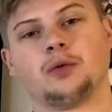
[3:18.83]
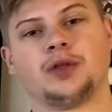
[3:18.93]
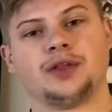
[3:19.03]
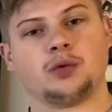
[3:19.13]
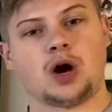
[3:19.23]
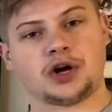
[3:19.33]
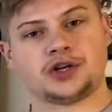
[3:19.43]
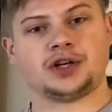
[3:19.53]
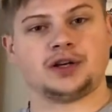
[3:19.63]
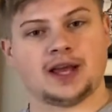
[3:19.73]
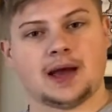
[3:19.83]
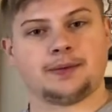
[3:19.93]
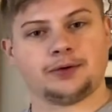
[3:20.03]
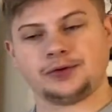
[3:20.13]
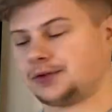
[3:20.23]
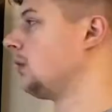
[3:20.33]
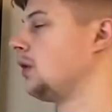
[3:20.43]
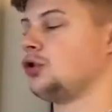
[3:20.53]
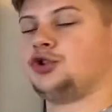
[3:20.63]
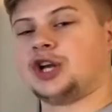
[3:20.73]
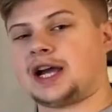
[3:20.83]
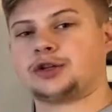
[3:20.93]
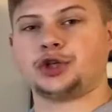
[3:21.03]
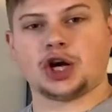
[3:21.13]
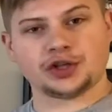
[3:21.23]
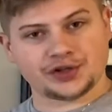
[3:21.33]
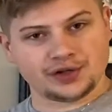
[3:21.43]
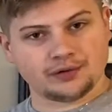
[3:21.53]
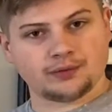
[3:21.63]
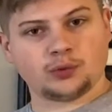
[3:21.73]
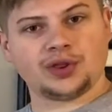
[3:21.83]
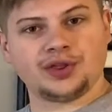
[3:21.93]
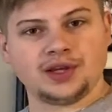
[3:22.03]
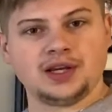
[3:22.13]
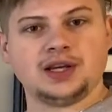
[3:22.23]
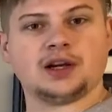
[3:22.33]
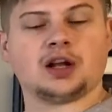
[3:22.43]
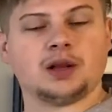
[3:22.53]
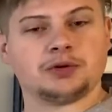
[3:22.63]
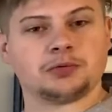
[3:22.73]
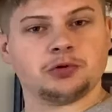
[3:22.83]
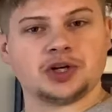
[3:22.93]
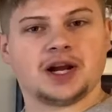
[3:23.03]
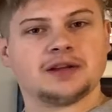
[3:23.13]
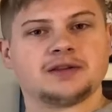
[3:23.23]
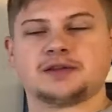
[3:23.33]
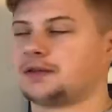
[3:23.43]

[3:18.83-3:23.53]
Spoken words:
with the Washington Capitals, Jack Johnson with the Columbus Blue Jackets,